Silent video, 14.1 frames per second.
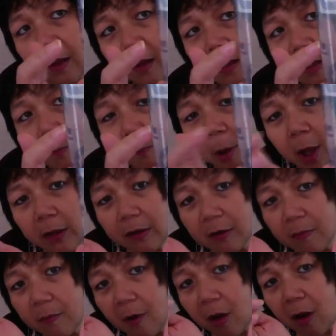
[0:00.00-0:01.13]
the
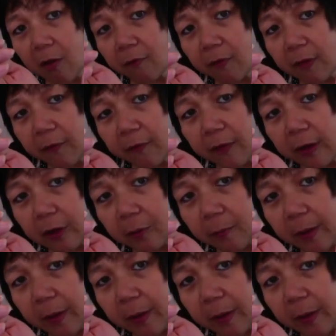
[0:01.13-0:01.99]
bottom of the filter